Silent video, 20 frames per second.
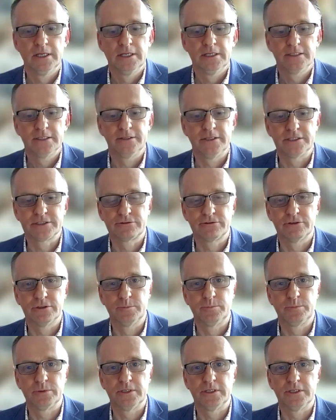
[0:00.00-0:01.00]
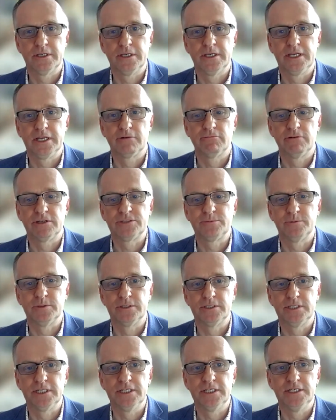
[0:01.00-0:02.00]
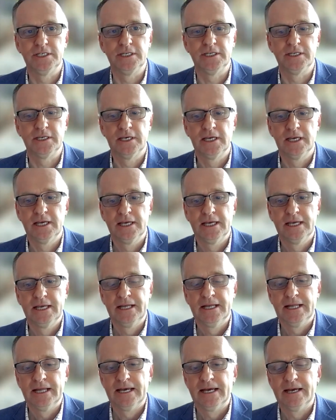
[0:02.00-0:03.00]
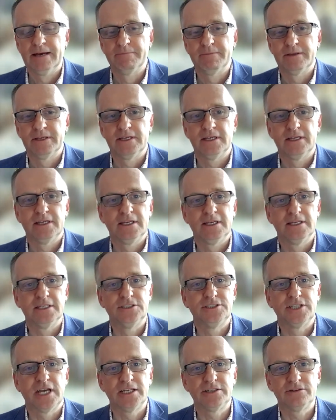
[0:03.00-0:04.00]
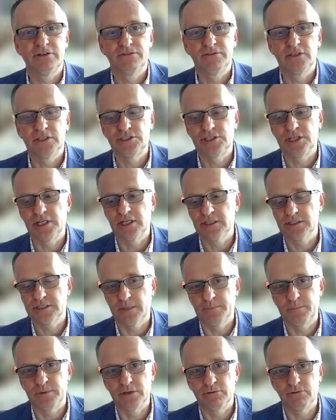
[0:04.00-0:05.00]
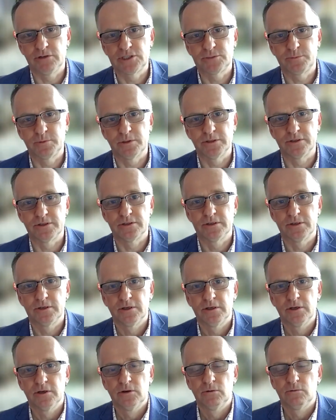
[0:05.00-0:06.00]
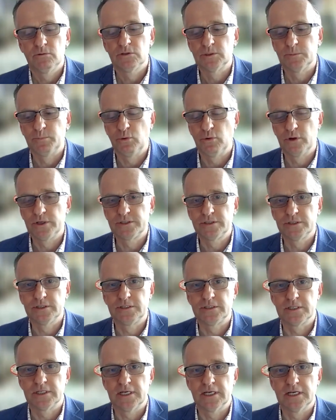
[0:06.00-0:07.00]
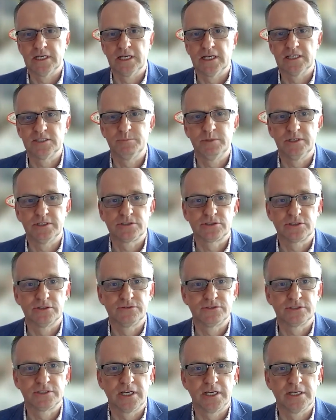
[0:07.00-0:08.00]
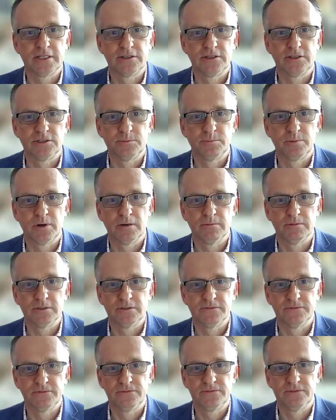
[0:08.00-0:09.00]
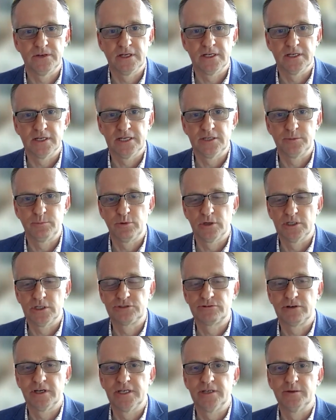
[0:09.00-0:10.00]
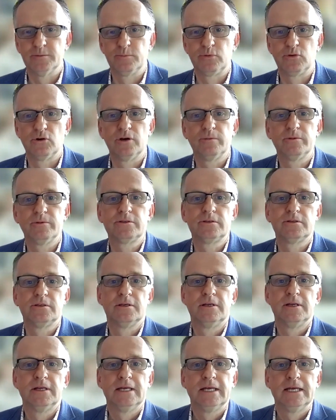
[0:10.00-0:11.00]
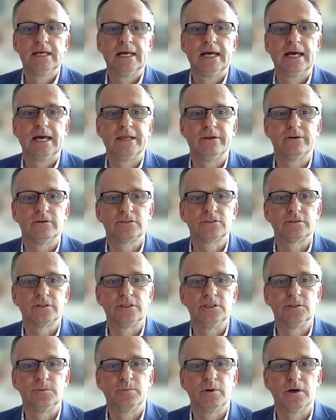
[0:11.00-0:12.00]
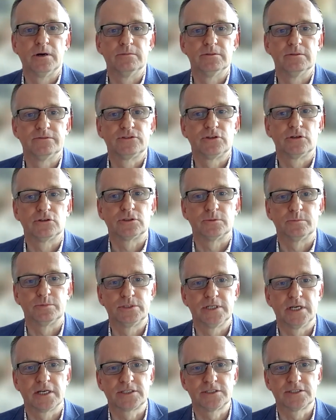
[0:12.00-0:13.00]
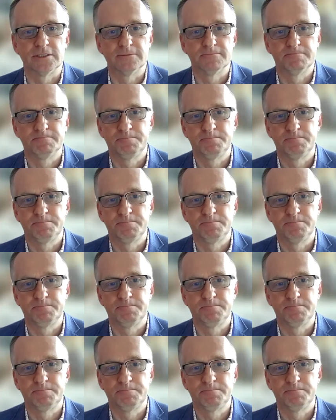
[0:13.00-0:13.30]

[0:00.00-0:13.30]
to this group Neale Richmond, TD. In January of this year, Deputy Richmond was appointed as Minister of State at the Department of Enterprise, Trade and Employment, and also at the Department of Social Protection.